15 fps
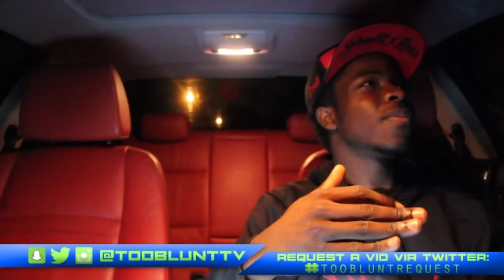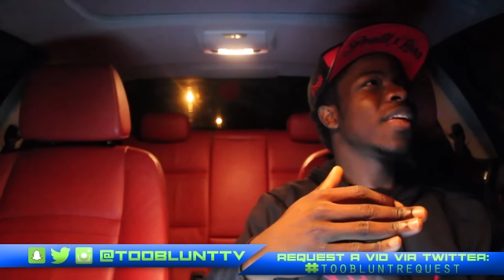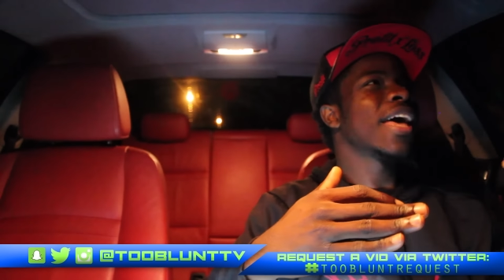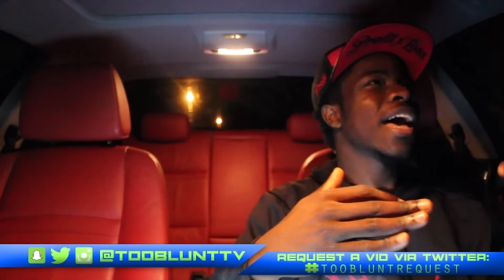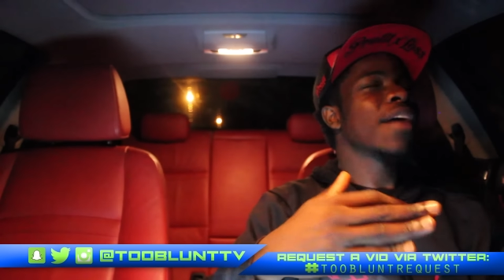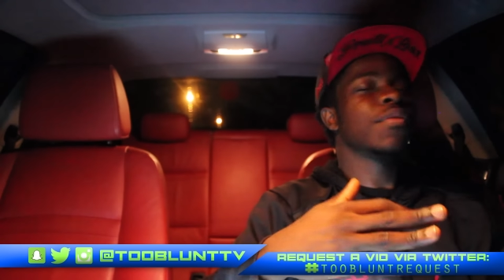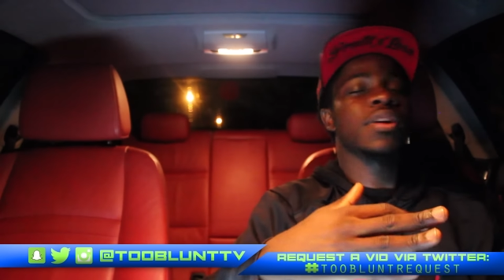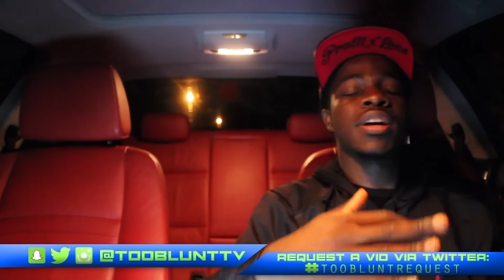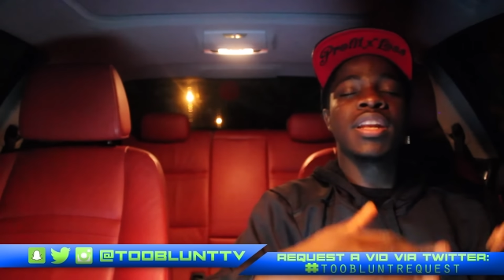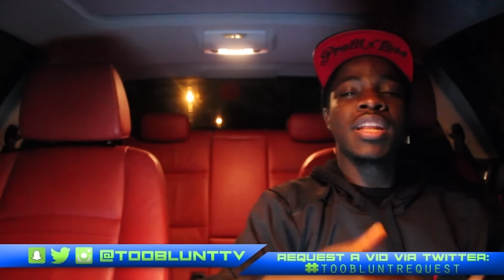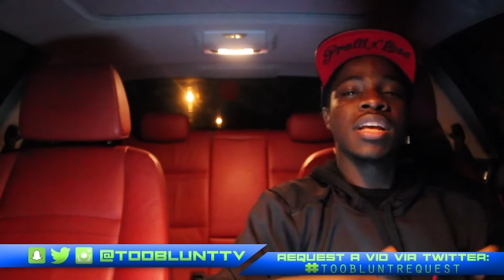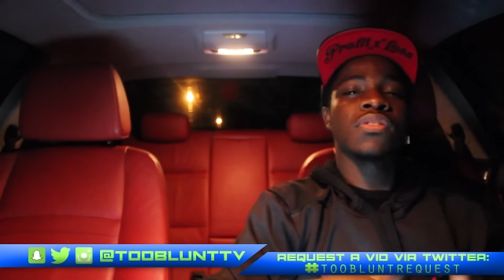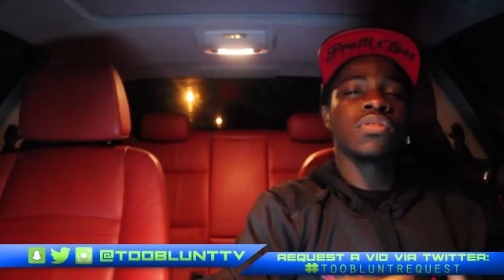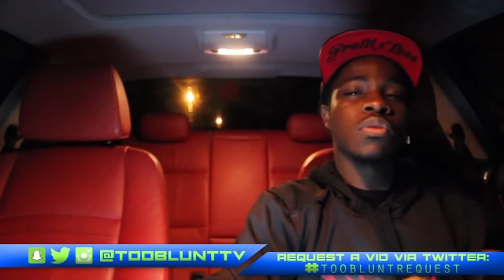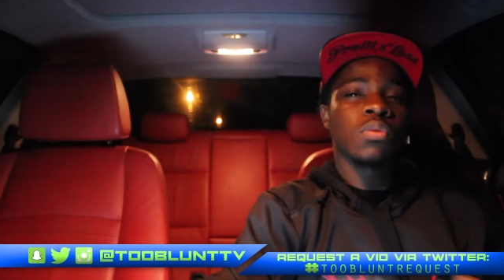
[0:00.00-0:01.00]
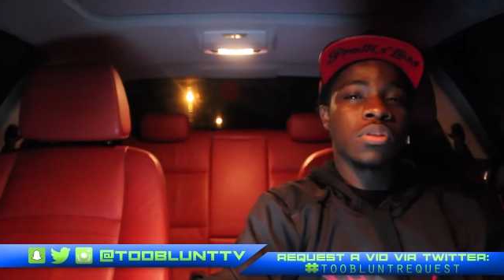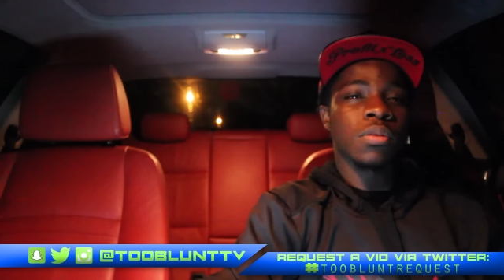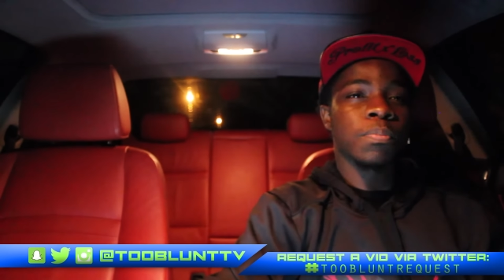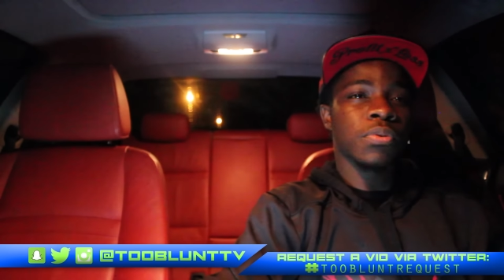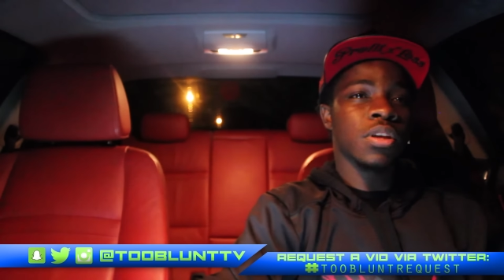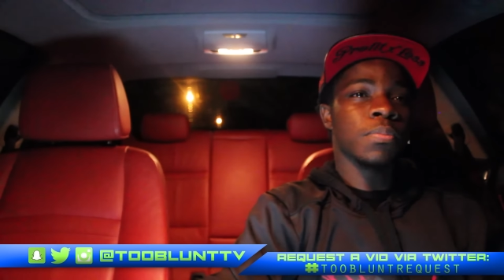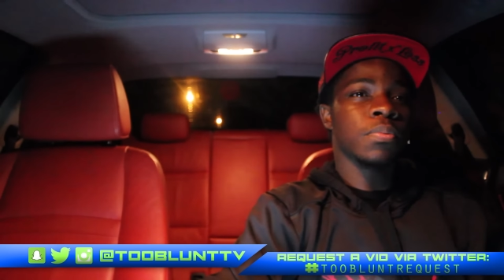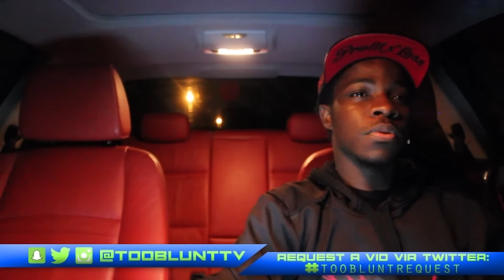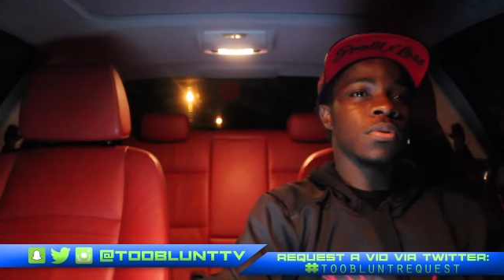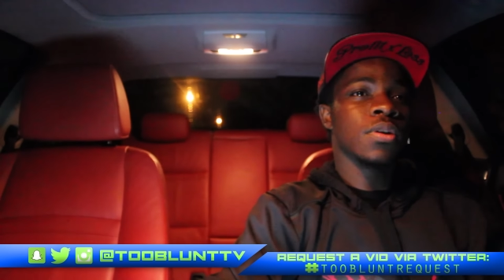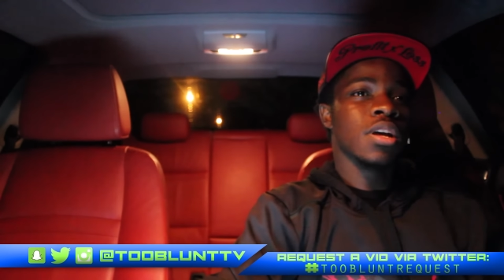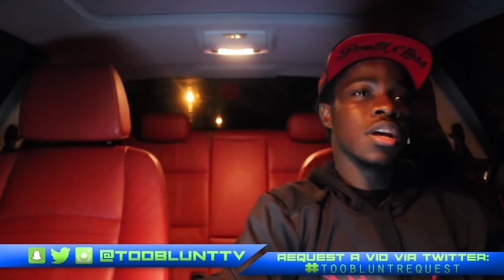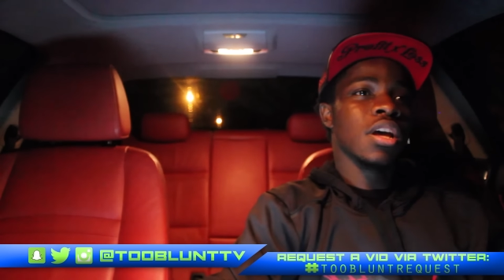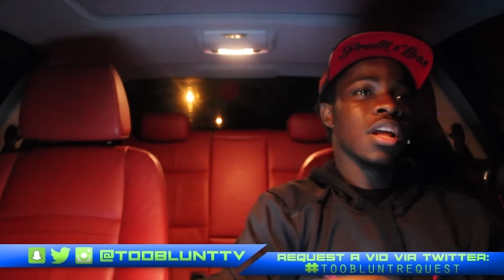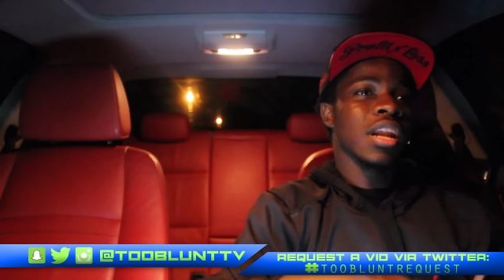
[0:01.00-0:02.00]
have a connection with the people.
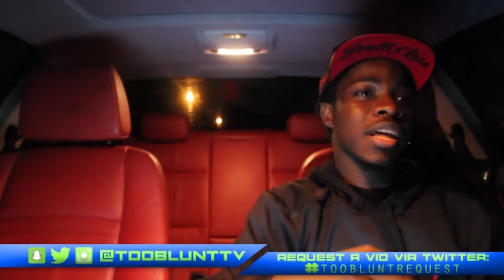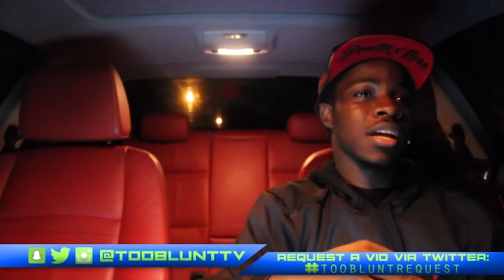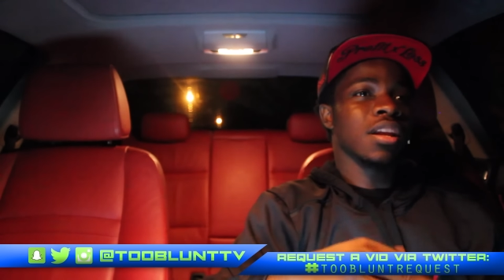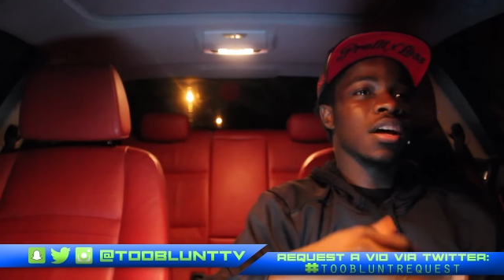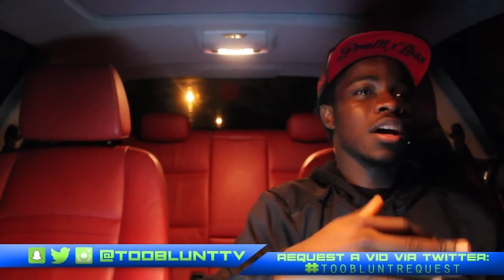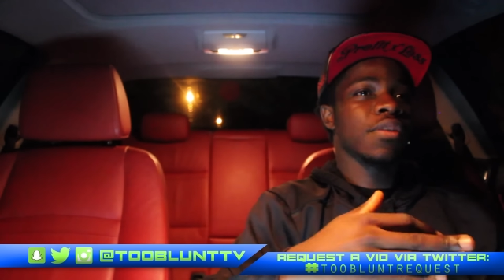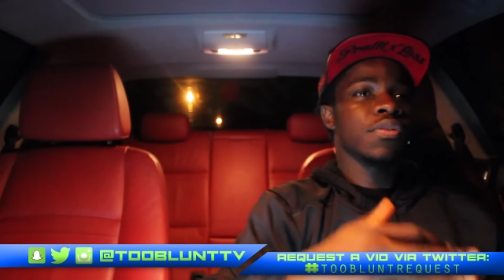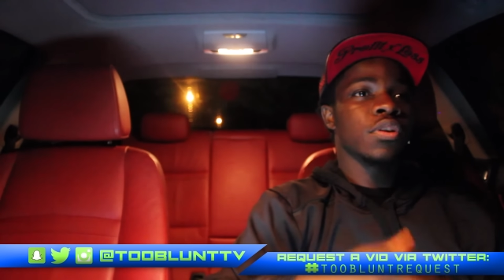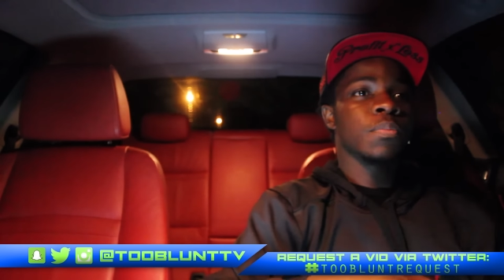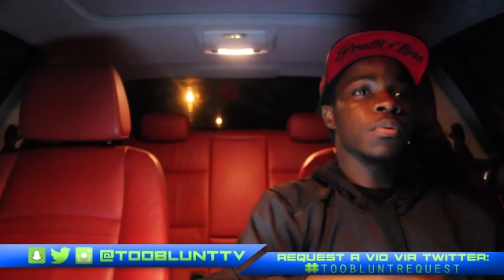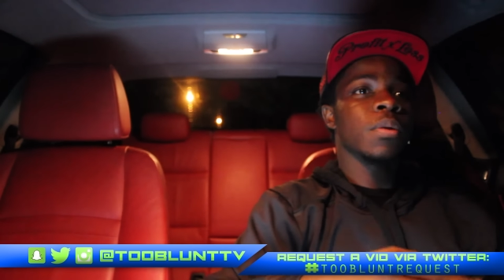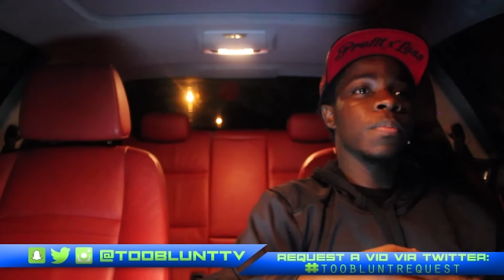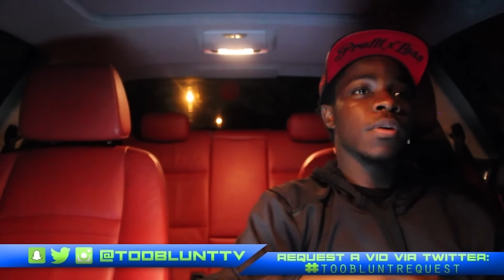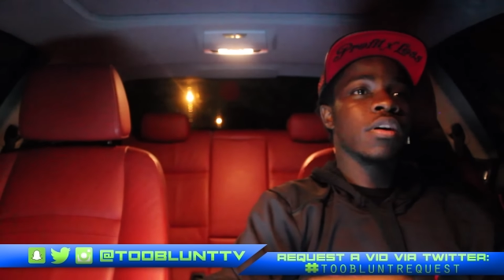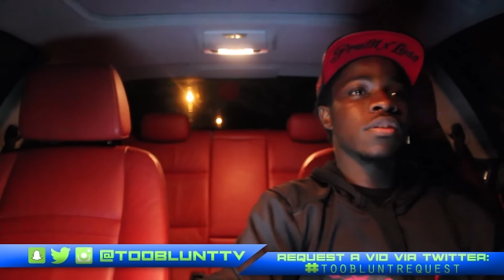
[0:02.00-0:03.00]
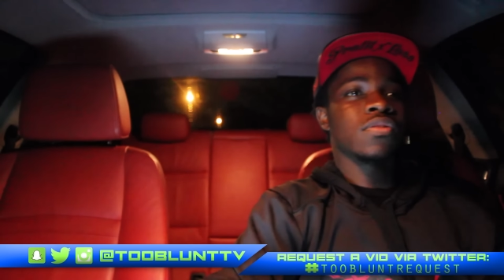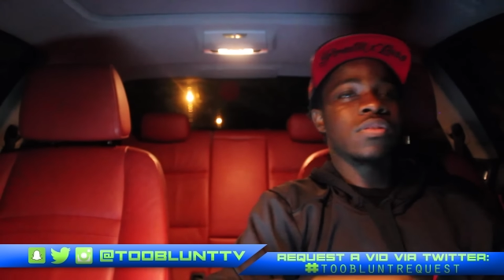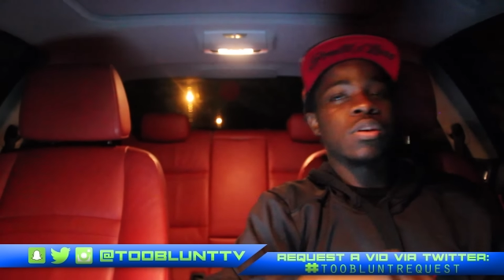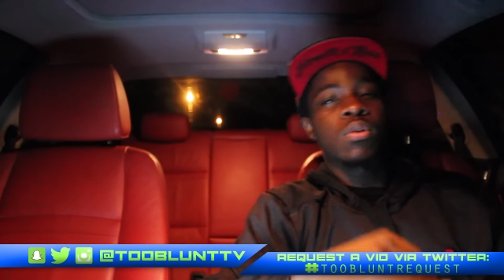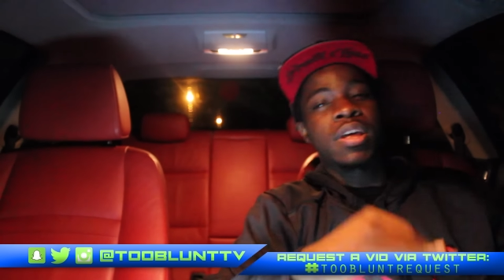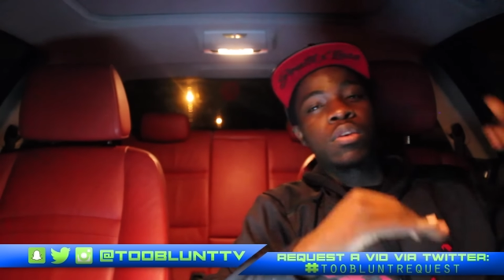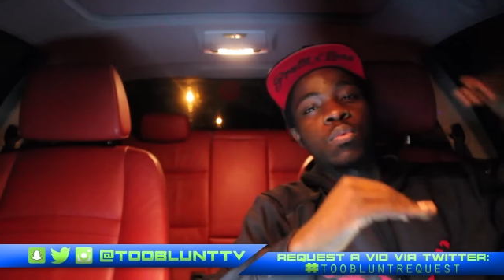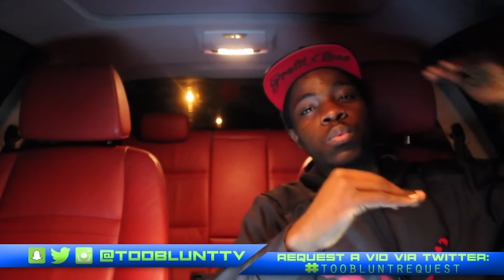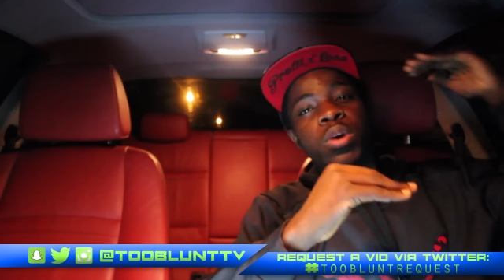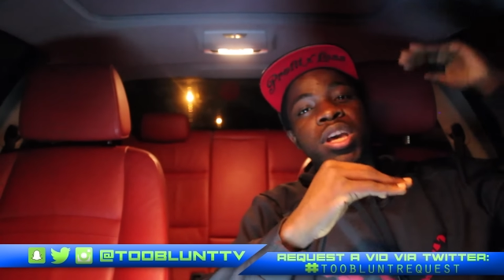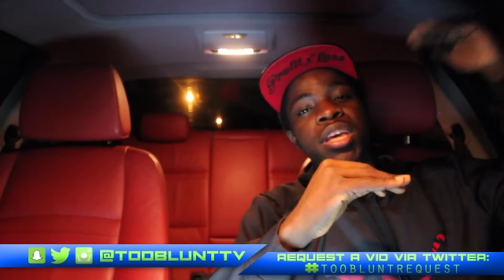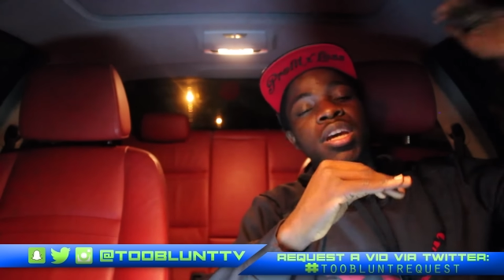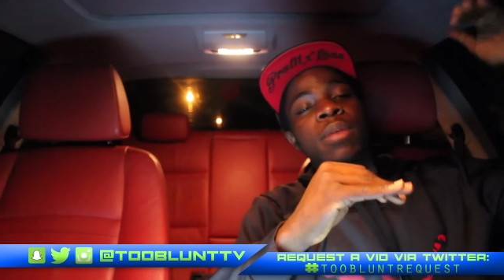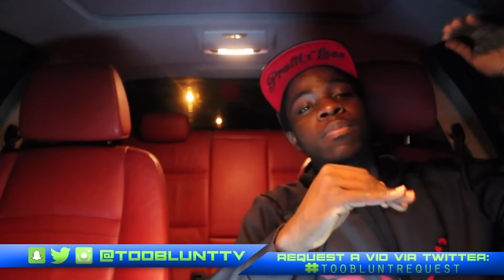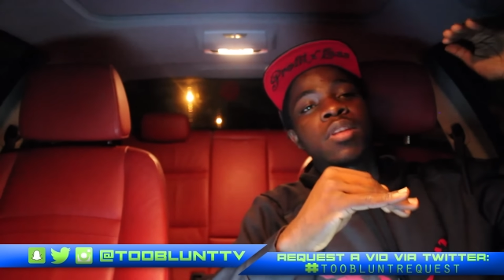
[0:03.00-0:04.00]
Like, a lot of hip-hop artists, they're, like,
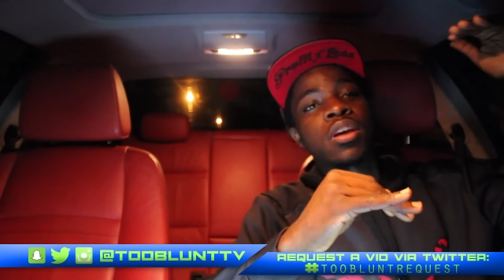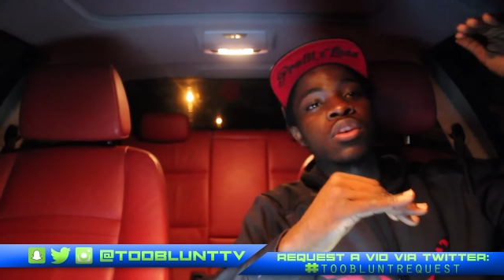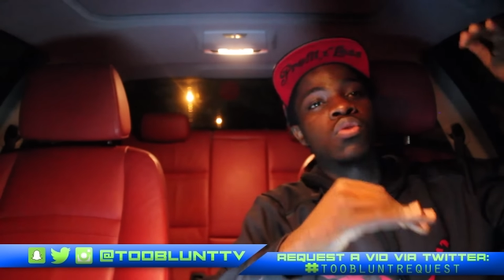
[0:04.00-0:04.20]
way up there.